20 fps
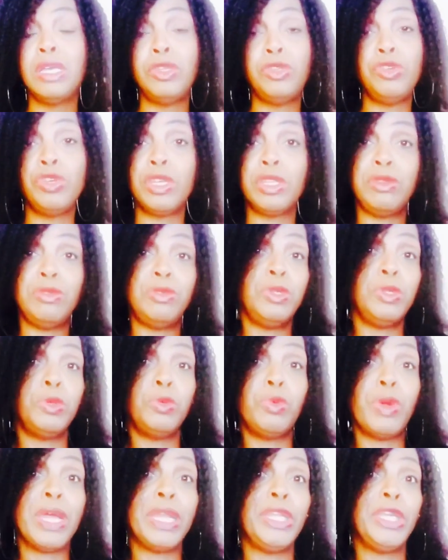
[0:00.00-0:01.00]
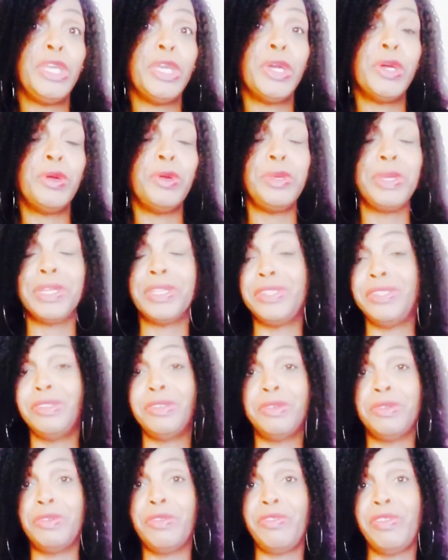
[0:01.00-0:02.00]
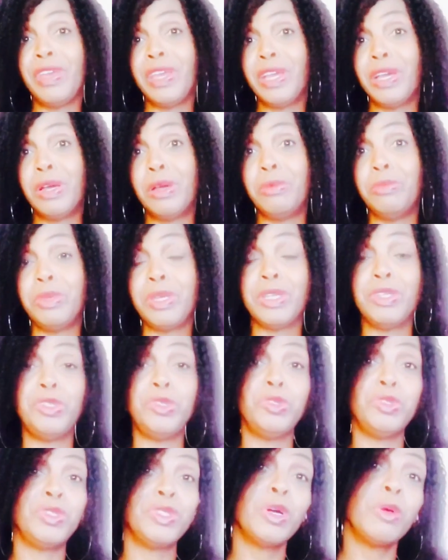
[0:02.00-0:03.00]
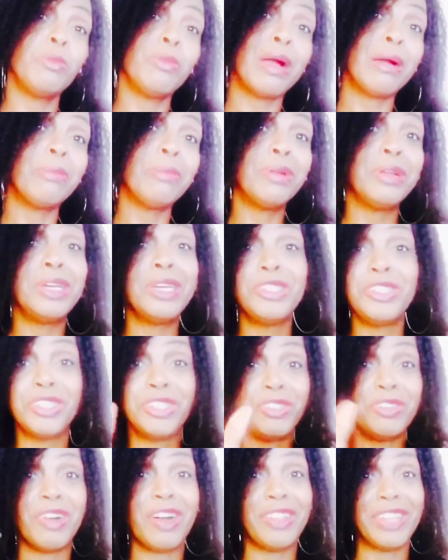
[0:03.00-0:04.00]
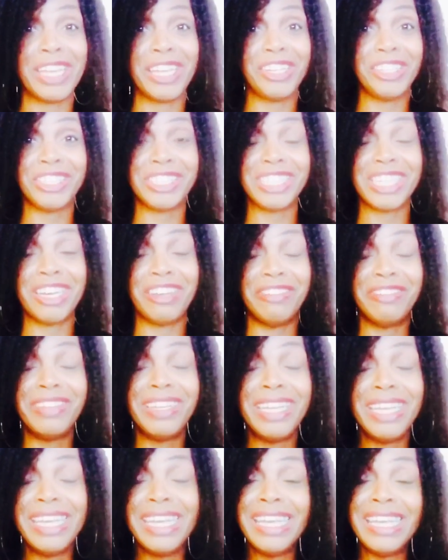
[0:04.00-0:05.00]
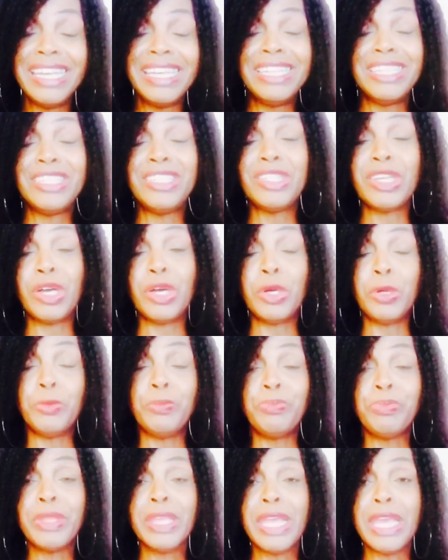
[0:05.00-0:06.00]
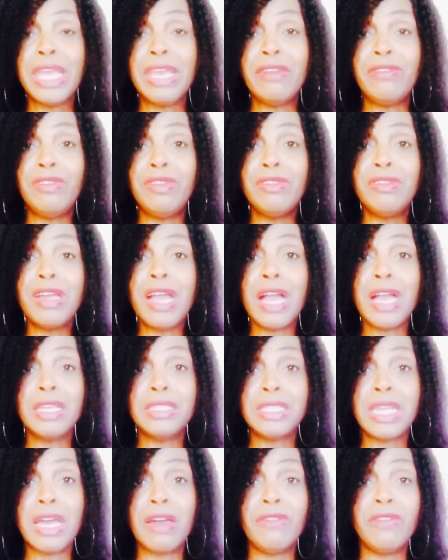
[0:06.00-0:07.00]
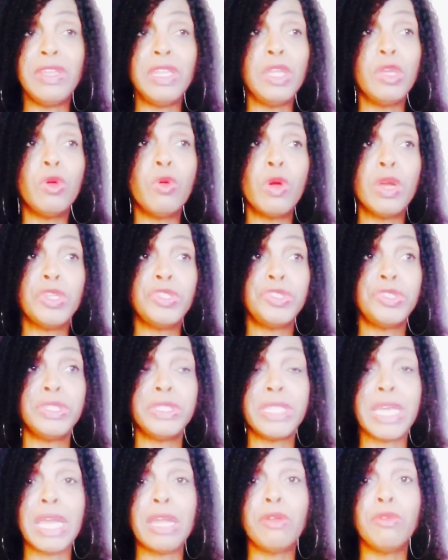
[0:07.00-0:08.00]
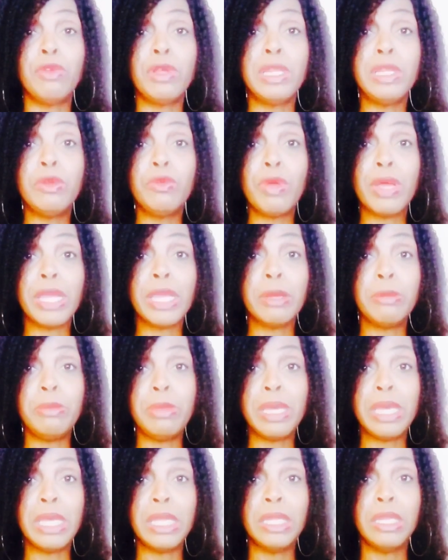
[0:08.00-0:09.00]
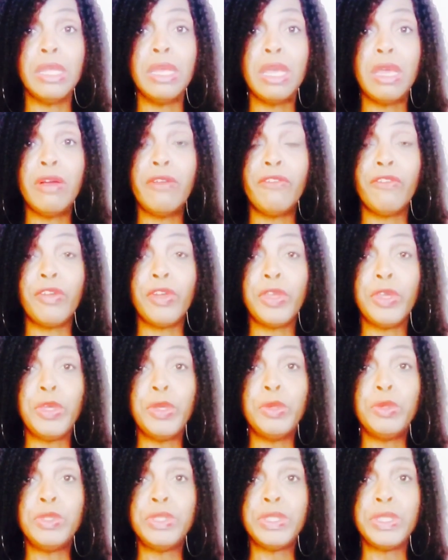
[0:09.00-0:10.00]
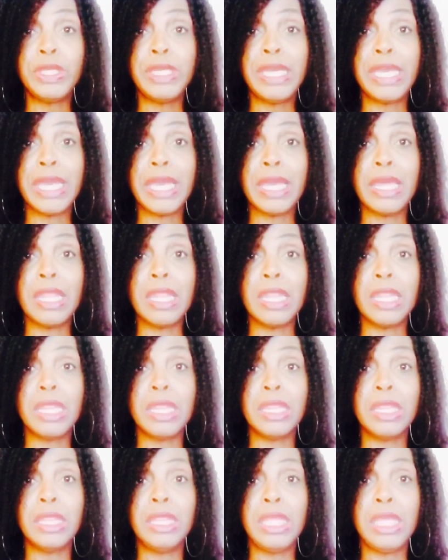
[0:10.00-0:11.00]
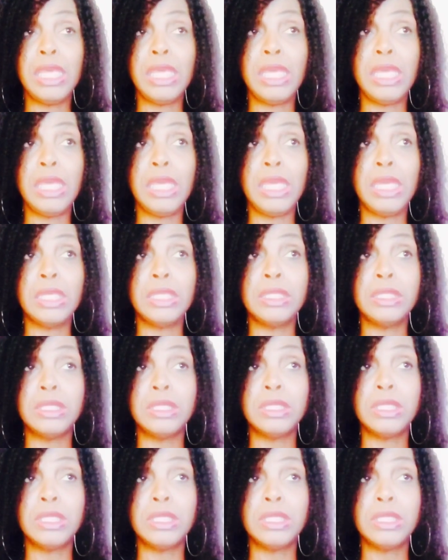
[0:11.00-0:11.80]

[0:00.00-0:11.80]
You can do radio, you can do film, you can do soap operas, you can do all that good stuff. So if you guys have any questions, I really recommend for you to get the